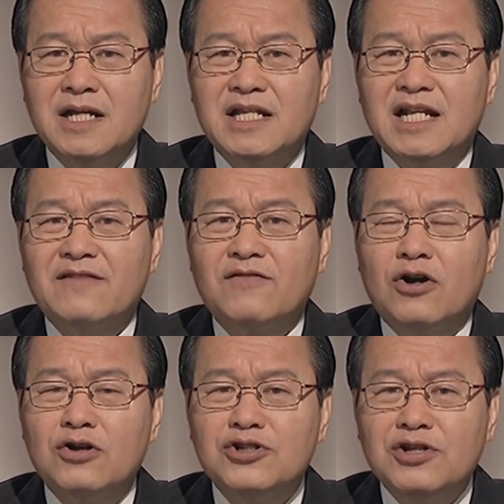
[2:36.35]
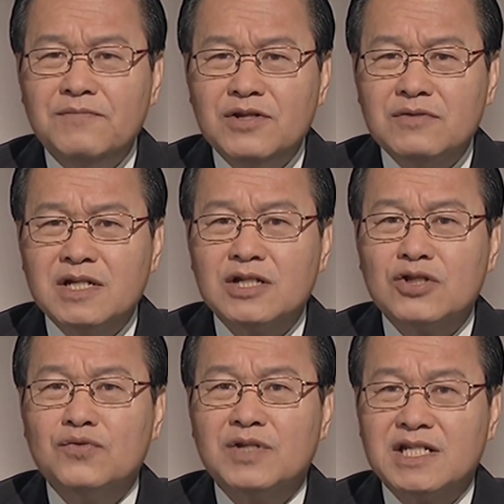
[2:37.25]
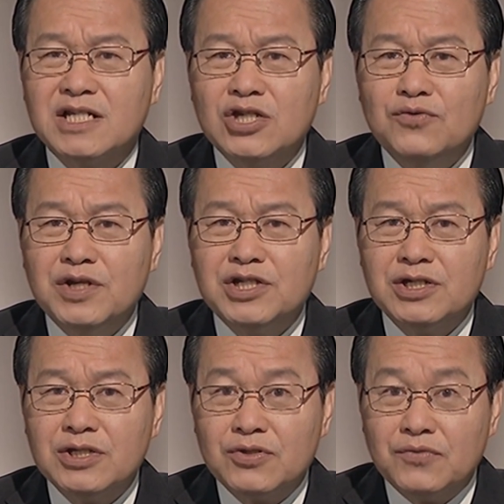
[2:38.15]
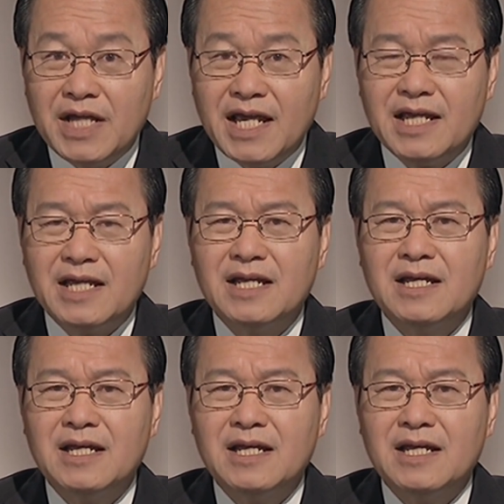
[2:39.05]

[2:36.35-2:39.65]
that have contributed to the situation today.